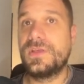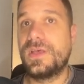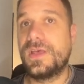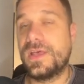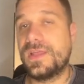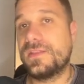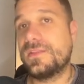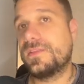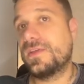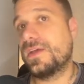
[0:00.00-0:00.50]

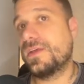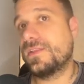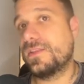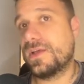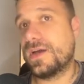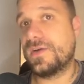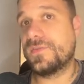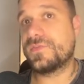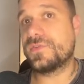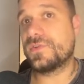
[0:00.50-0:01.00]
And then
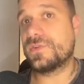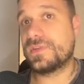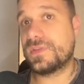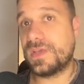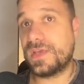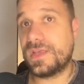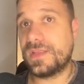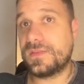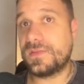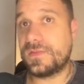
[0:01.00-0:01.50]
after
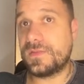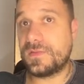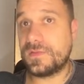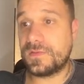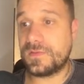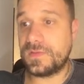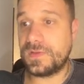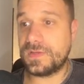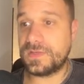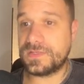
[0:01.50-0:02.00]
that,
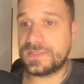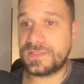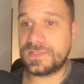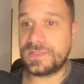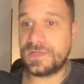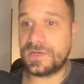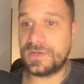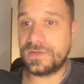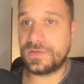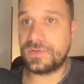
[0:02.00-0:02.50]
things
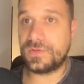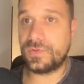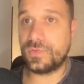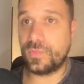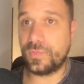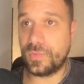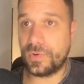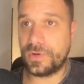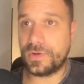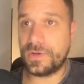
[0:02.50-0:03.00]
start to
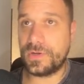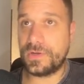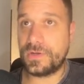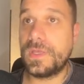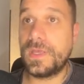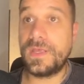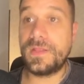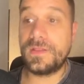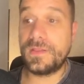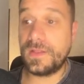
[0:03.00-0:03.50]
work.
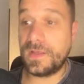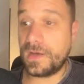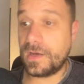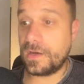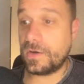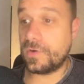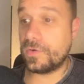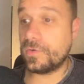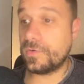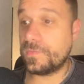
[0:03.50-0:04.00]
And
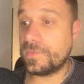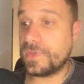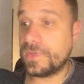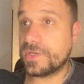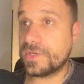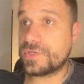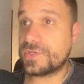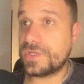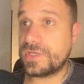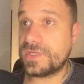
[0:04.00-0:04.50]
now
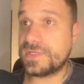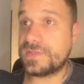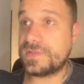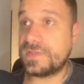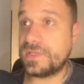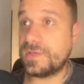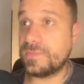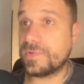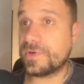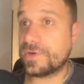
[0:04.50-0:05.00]
Next.js
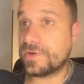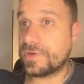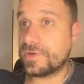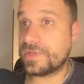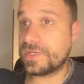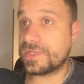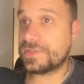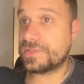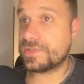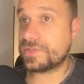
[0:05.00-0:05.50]
team heard
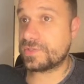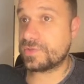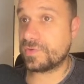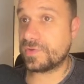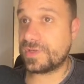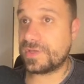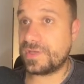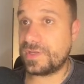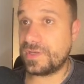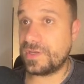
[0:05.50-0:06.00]
us. So
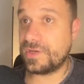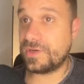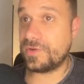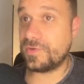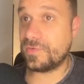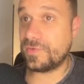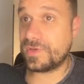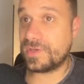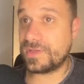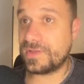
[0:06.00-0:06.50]
here
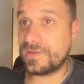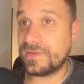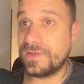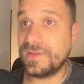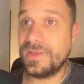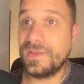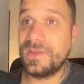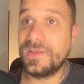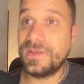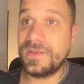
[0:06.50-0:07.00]
you can
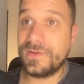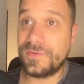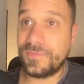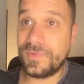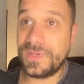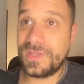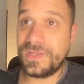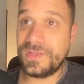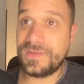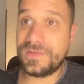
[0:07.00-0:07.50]

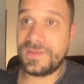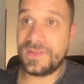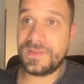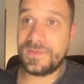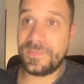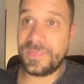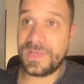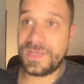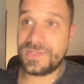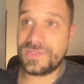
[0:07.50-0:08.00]
read that
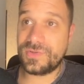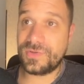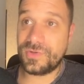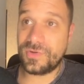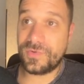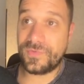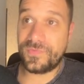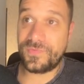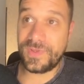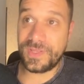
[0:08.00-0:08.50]
based on
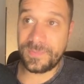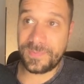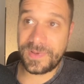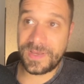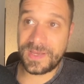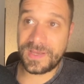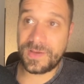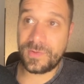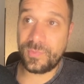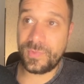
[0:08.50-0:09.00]
your
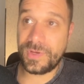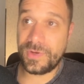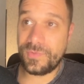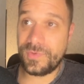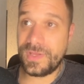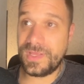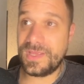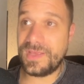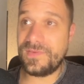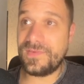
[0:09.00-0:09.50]
feedback, we
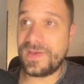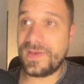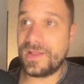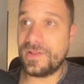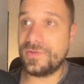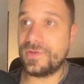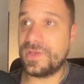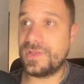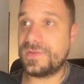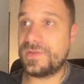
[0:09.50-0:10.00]

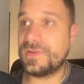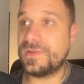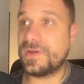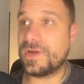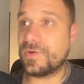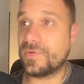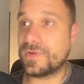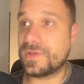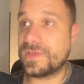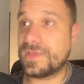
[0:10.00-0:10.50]
reevaluated
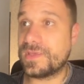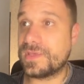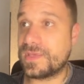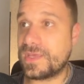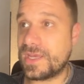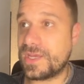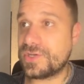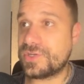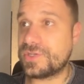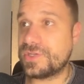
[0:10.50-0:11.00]
our
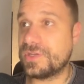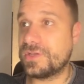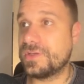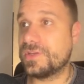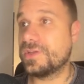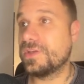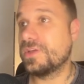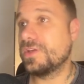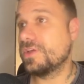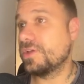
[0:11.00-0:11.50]
caching
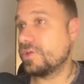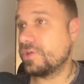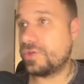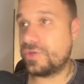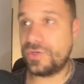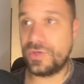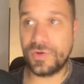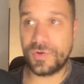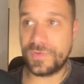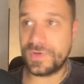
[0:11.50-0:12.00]

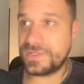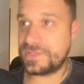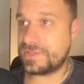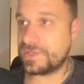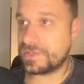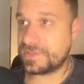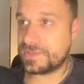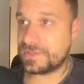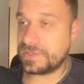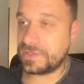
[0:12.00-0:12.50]

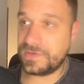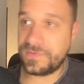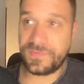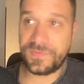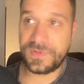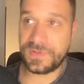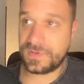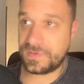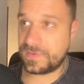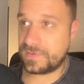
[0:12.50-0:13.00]
heuristics, if
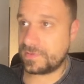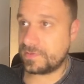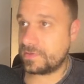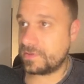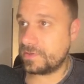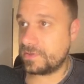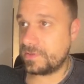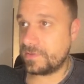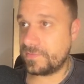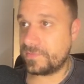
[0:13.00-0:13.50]
it's,
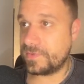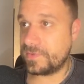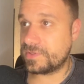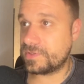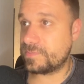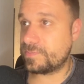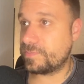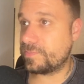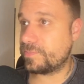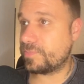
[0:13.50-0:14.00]
if it's
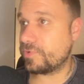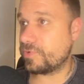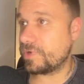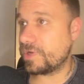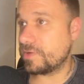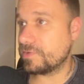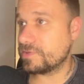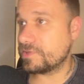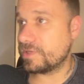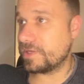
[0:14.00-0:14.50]

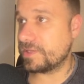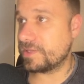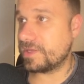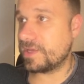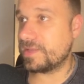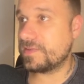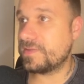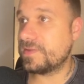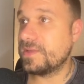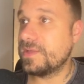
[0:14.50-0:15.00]
pronounced like
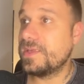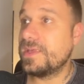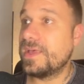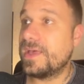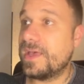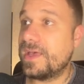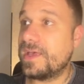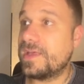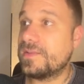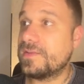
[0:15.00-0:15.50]
that,
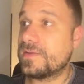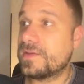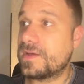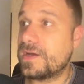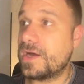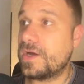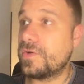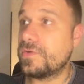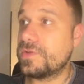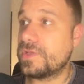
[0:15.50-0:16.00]
and
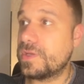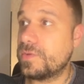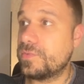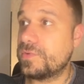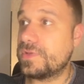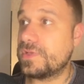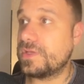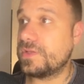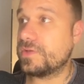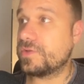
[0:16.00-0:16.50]
how they
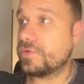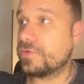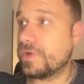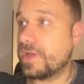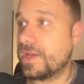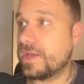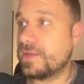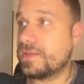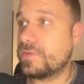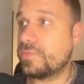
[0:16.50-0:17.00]
would
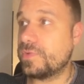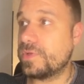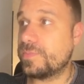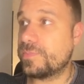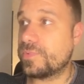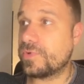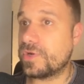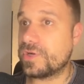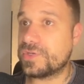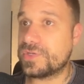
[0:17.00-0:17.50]
interact with
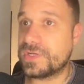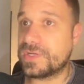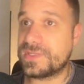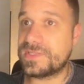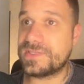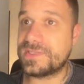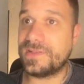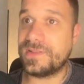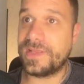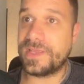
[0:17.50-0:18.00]

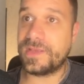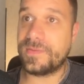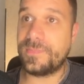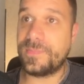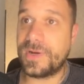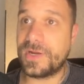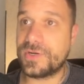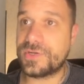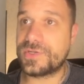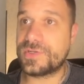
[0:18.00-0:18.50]
projects like
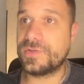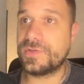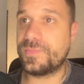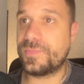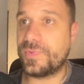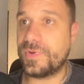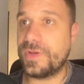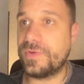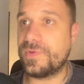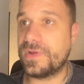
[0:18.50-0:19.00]
partial
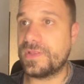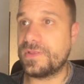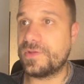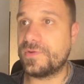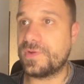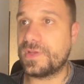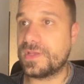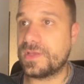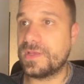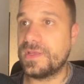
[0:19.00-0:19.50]

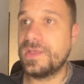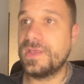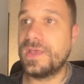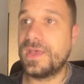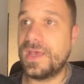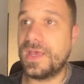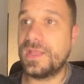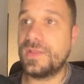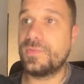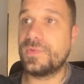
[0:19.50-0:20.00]
pre-rendering
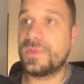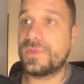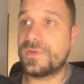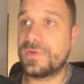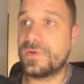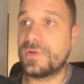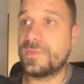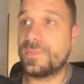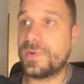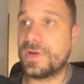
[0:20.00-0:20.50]
and with
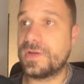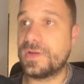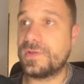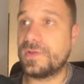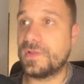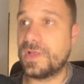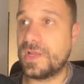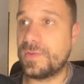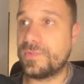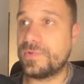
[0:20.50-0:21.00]
third-party
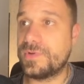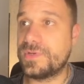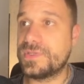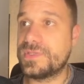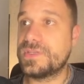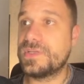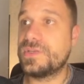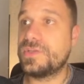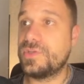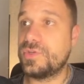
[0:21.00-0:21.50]

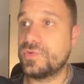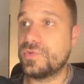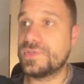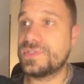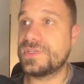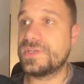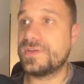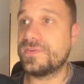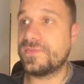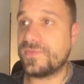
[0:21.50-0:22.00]
libraries
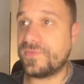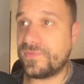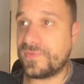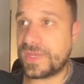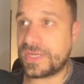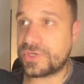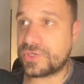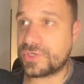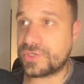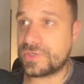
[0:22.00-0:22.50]
using
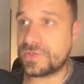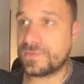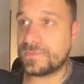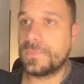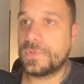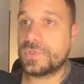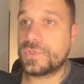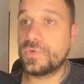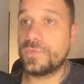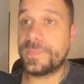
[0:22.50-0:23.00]
fetch.
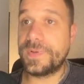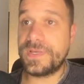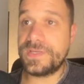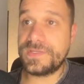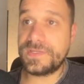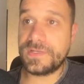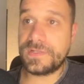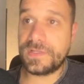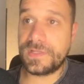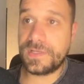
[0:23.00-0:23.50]
So
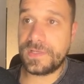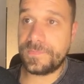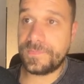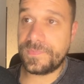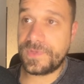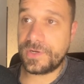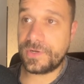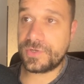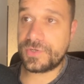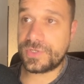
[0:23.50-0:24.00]
basically,
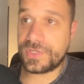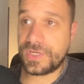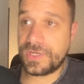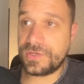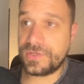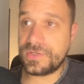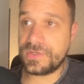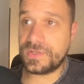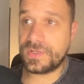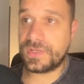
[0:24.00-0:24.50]
they're
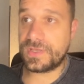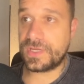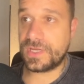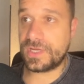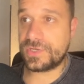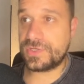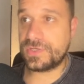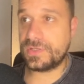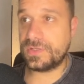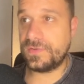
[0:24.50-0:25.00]
changing the
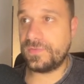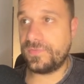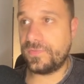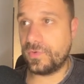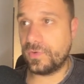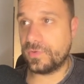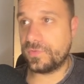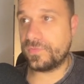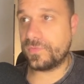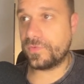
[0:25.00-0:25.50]
caching
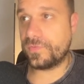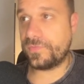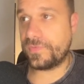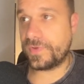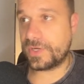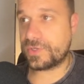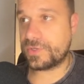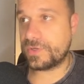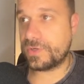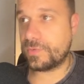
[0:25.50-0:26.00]
default for
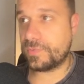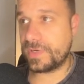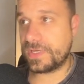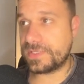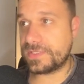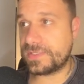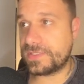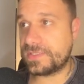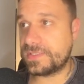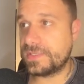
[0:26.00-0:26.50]
fetch
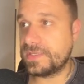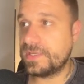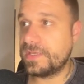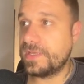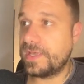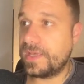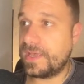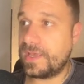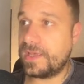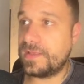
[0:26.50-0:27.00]
requests
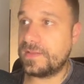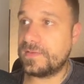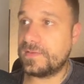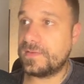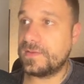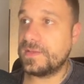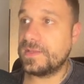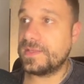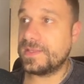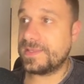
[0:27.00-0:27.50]
and
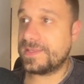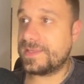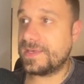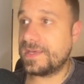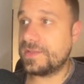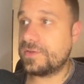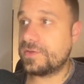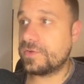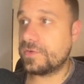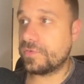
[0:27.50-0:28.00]

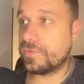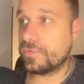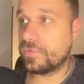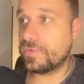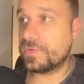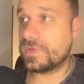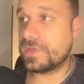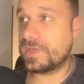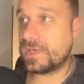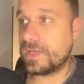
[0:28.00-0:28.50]
get
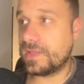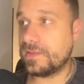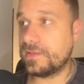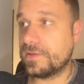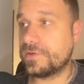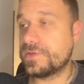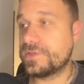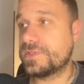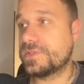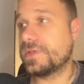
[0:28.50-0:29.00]
root
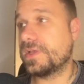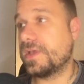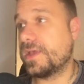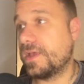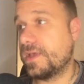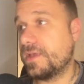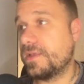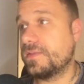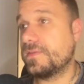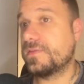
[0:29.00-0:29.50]
handlers
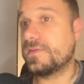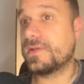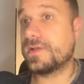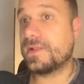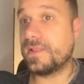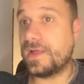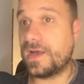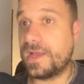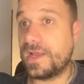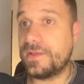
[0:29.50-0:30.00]
and
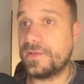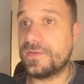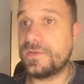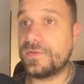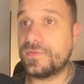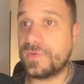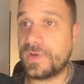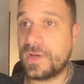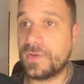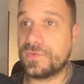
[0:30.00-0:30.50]
client
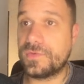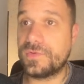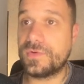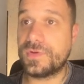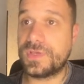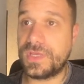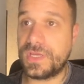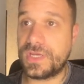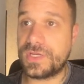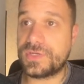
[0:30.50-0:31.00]
router
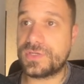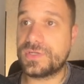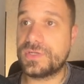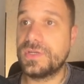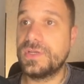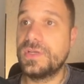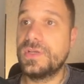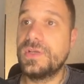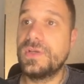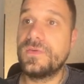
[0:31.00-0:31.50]
cache
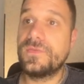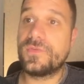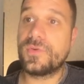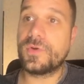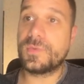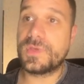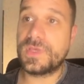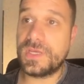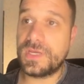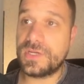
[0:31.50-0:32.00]

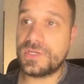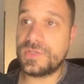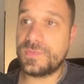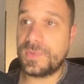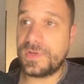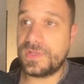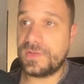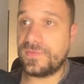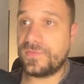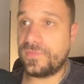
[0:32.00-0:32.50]
from cached
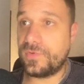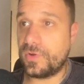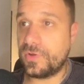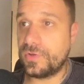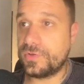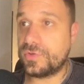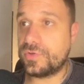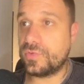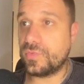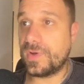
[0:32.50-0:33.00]
by
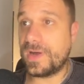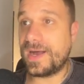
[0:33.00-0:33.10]
default to